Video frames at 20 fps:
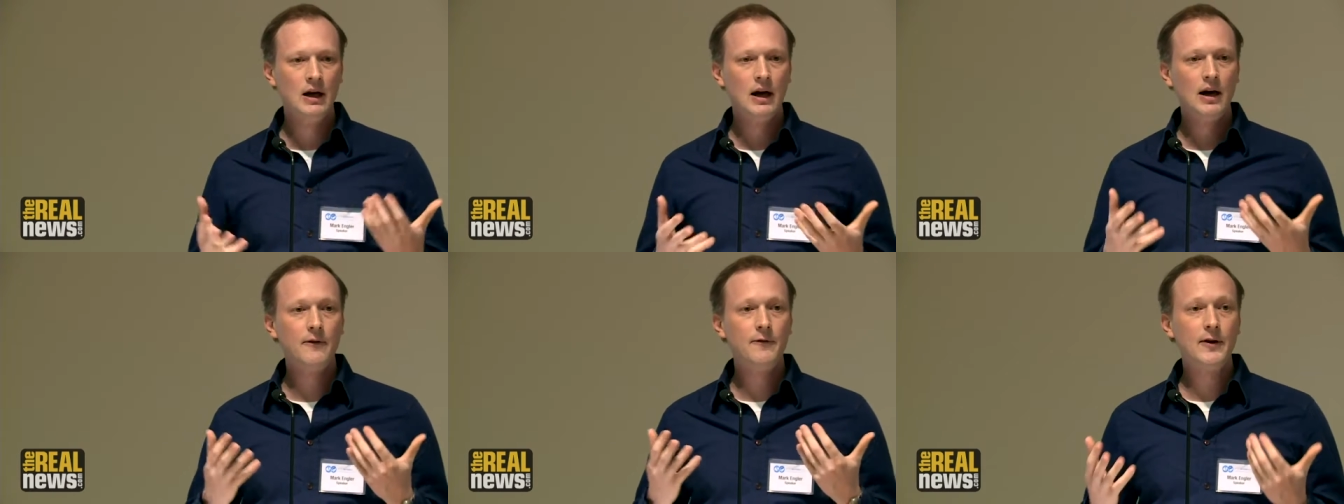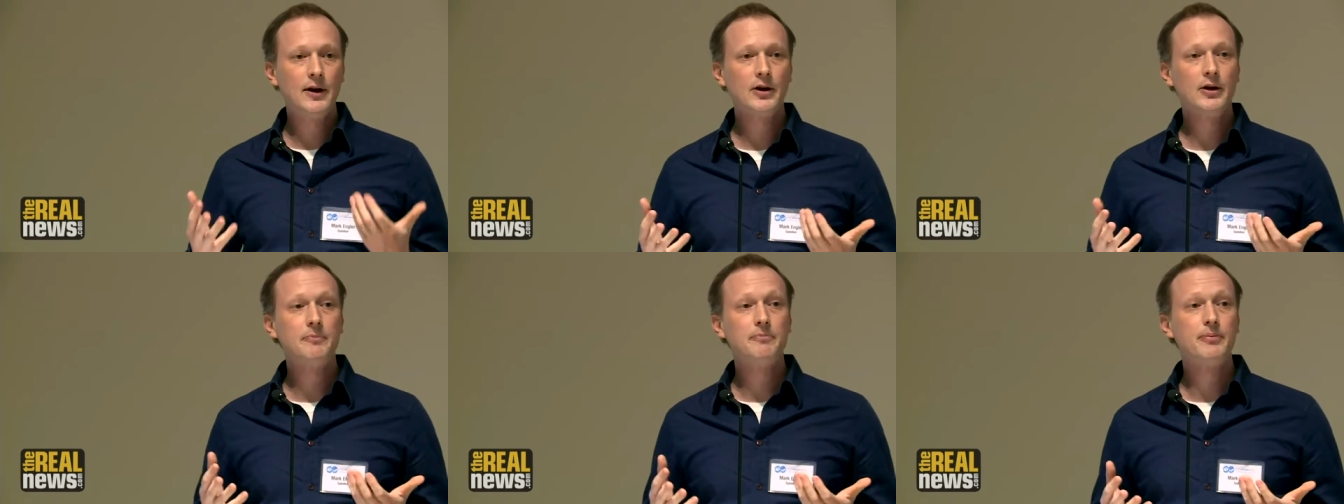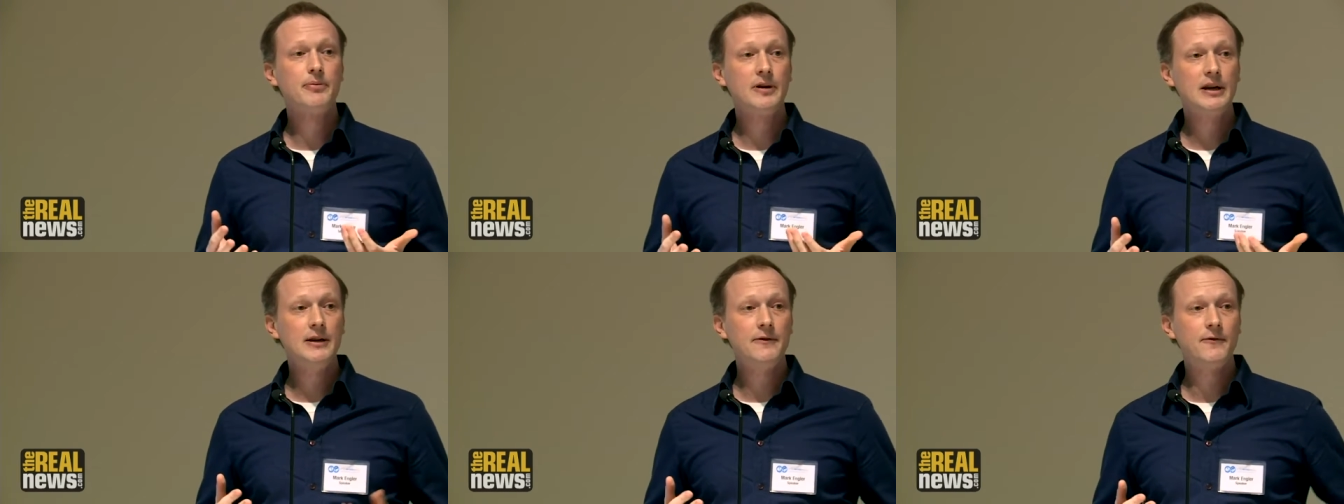a very
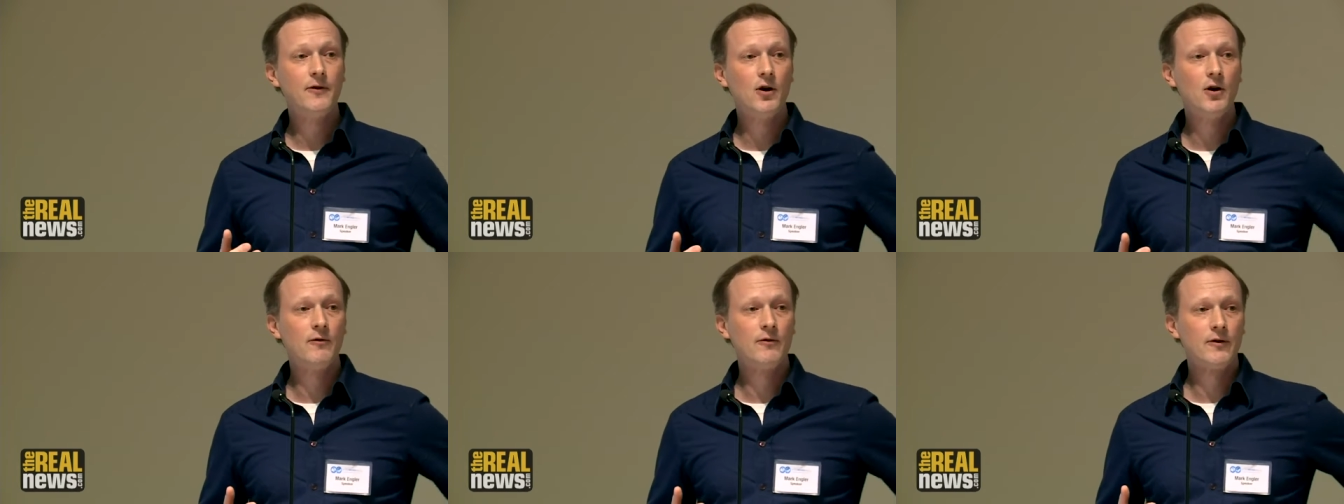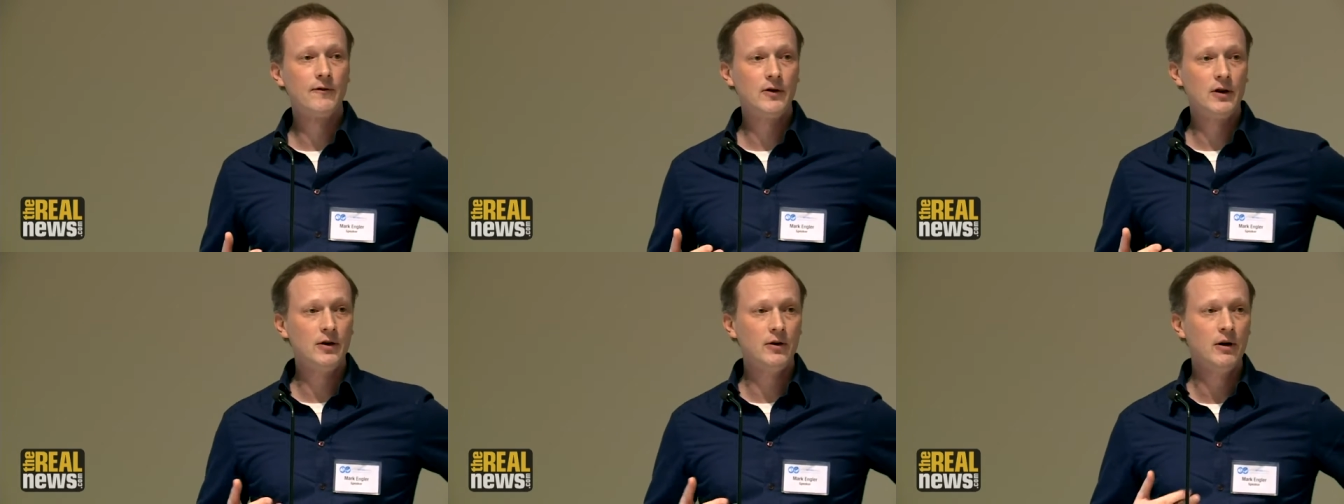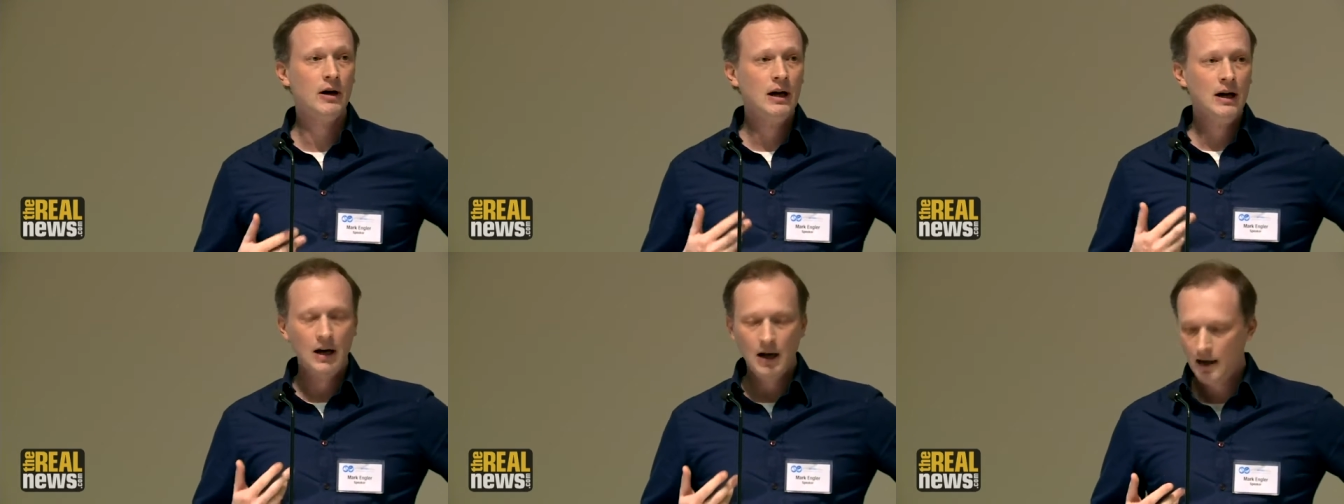brief
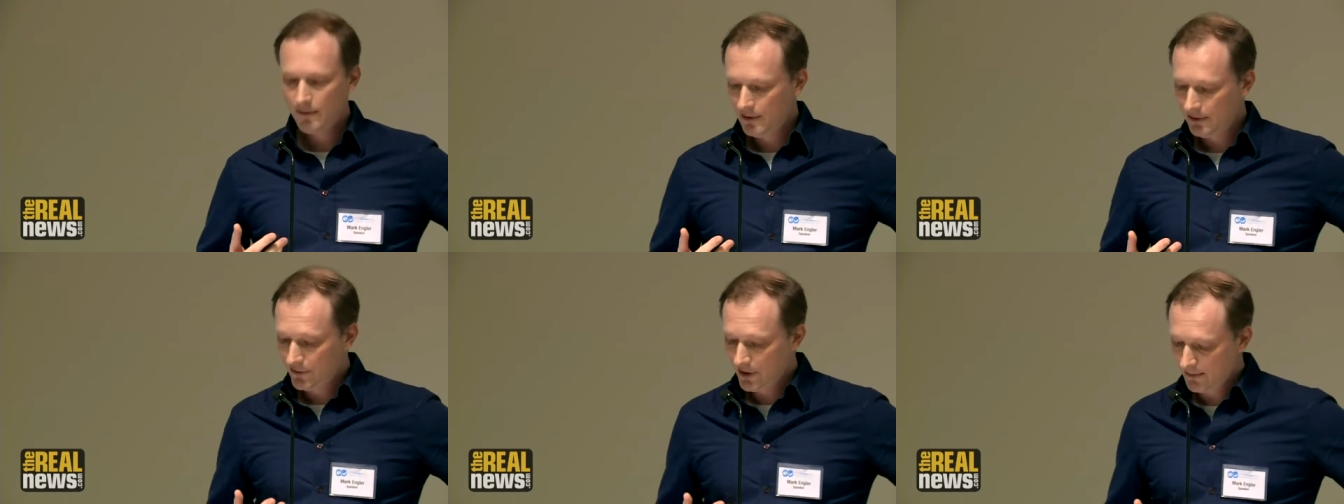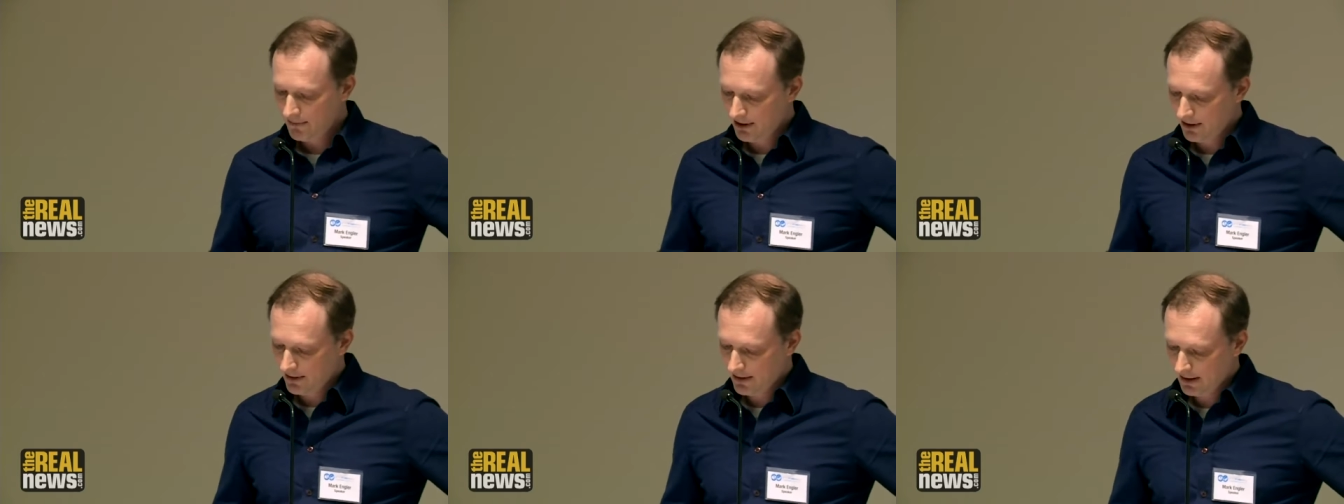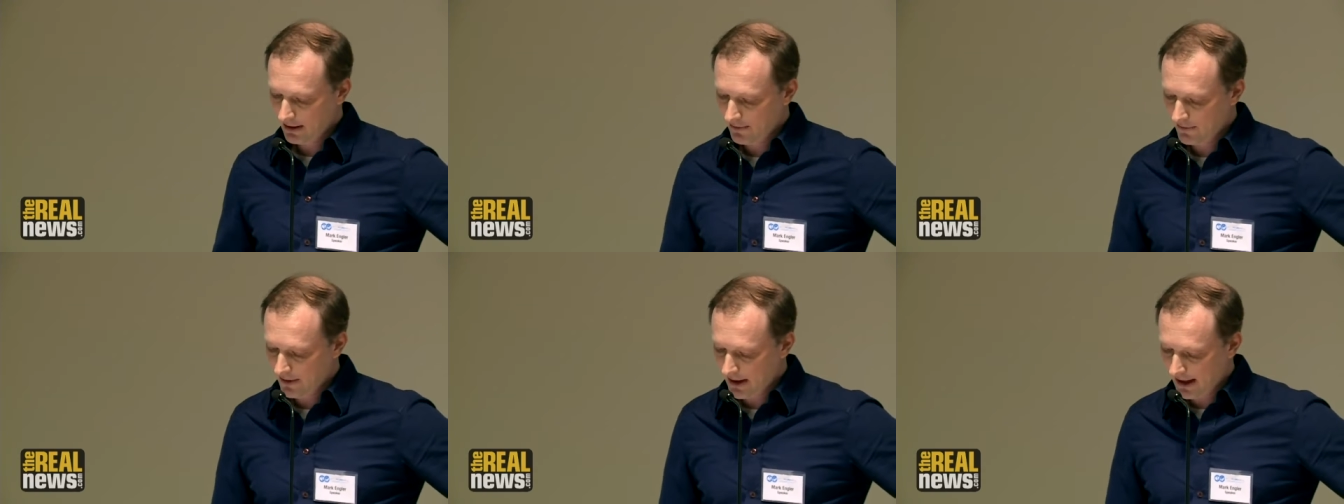overview of some of the
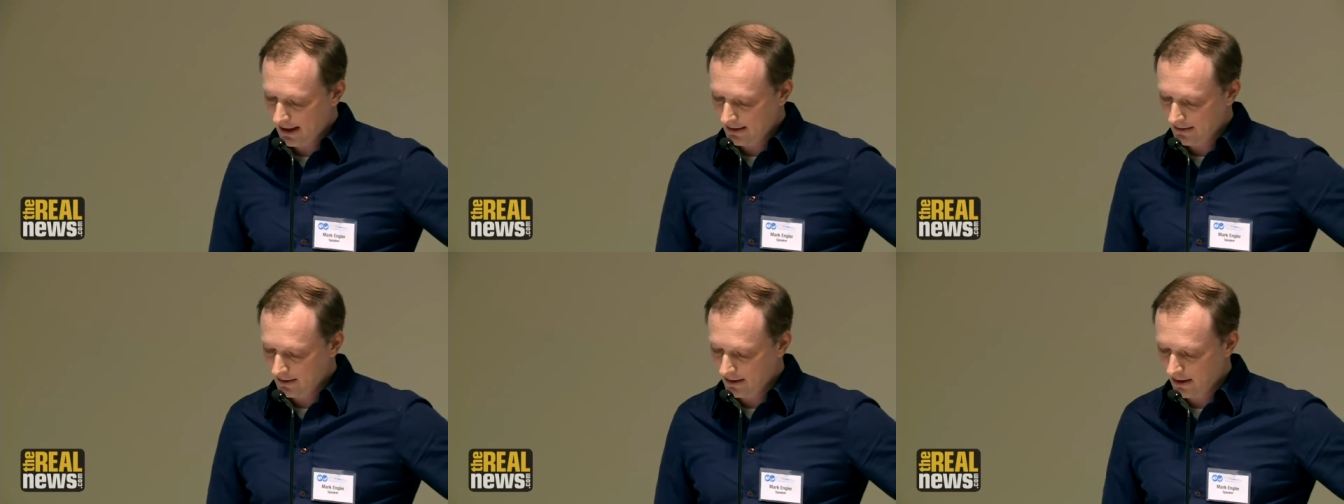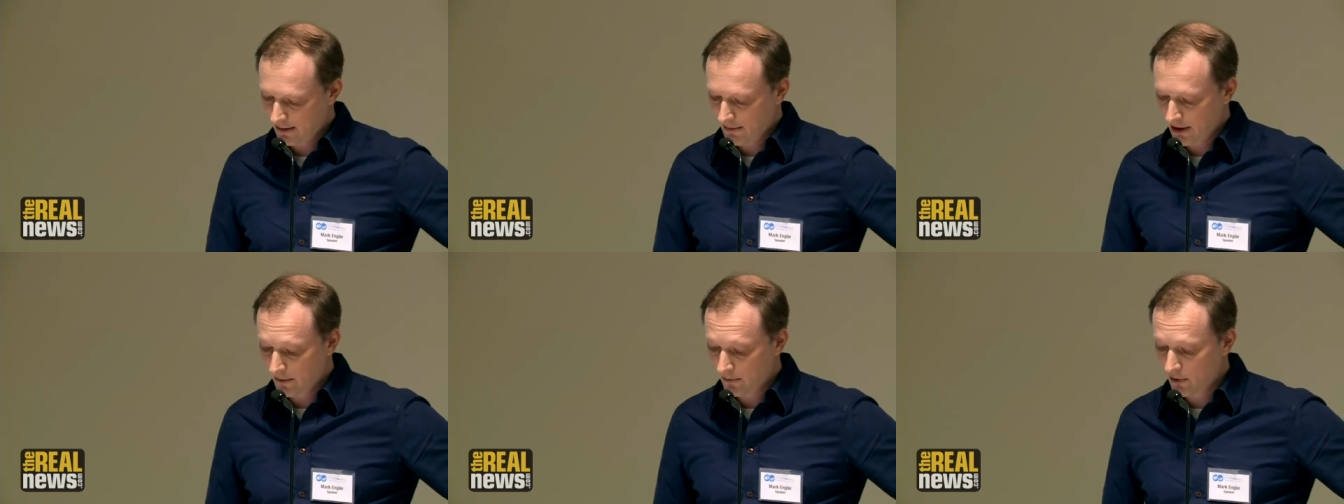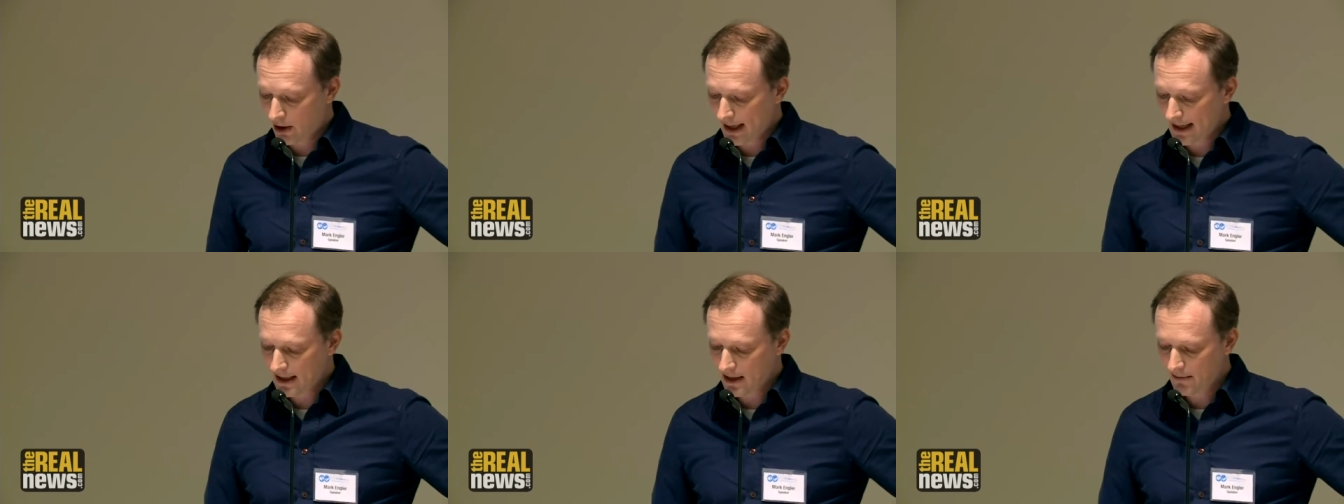things that I'm
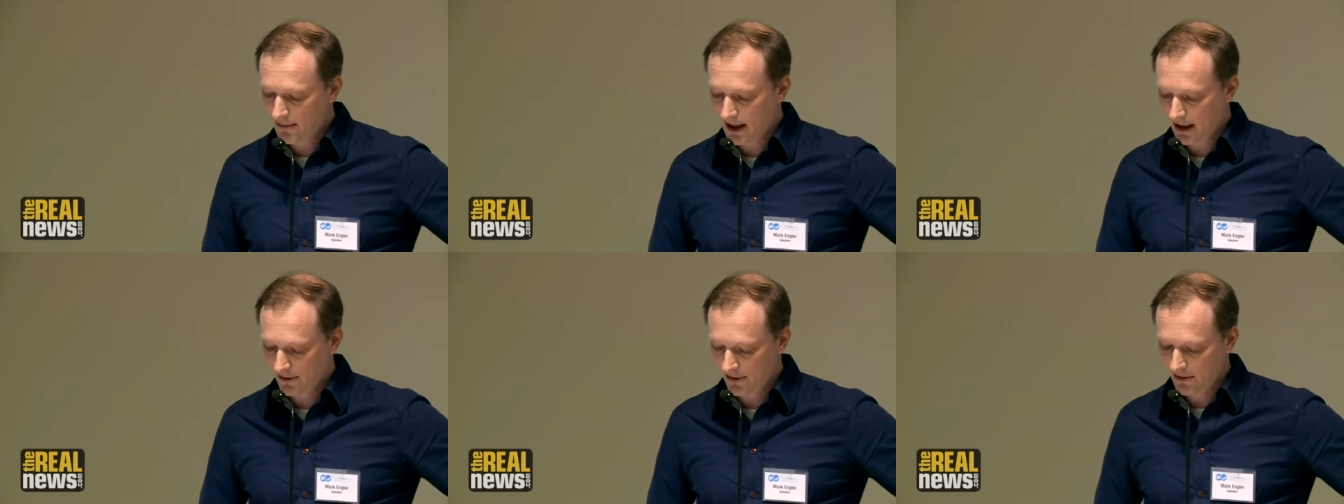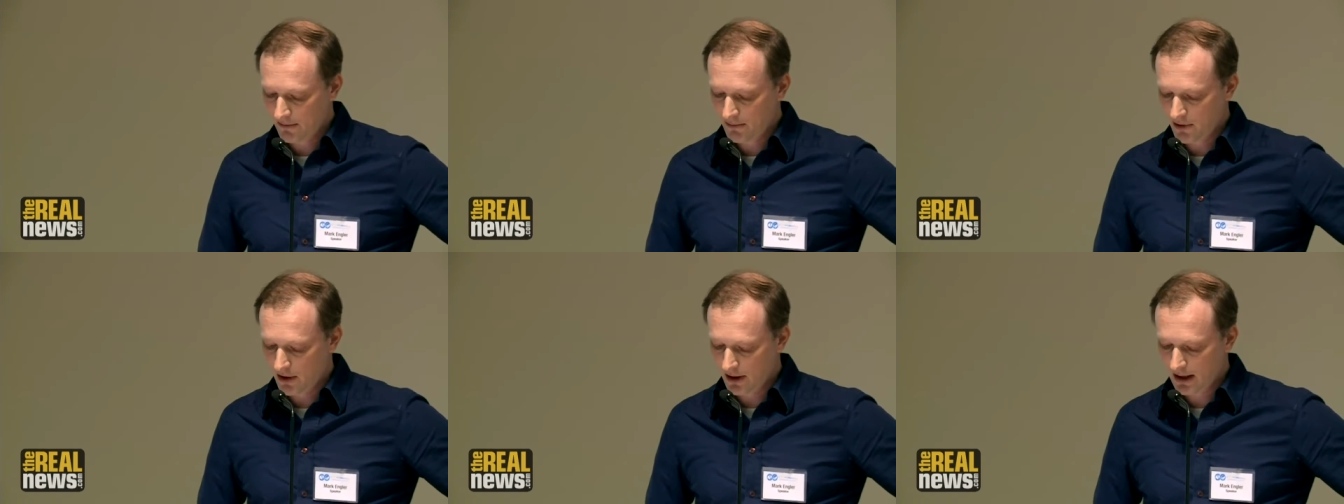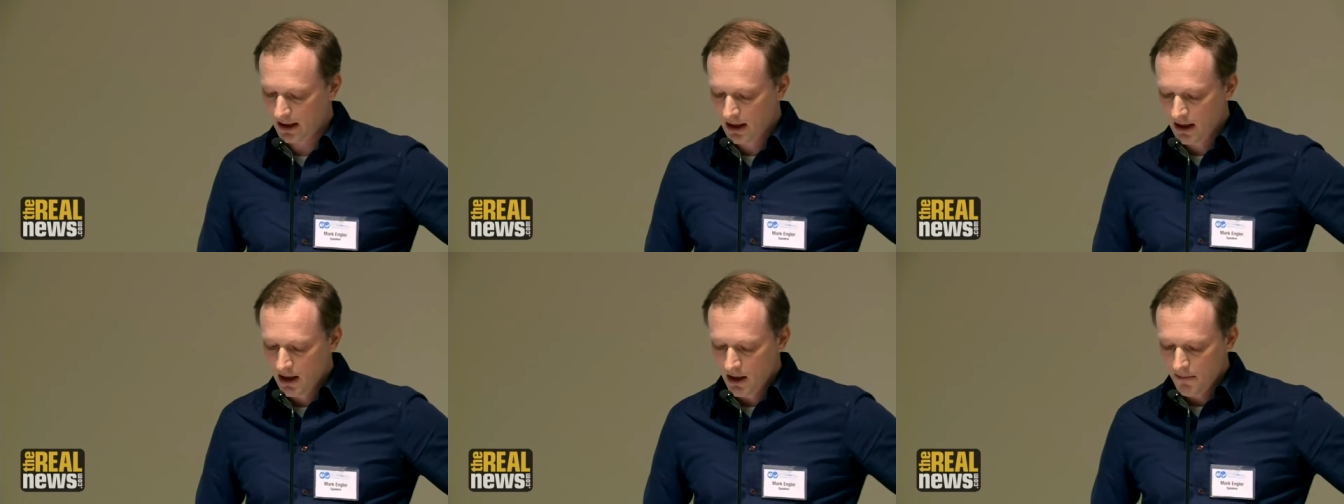writing about in the book.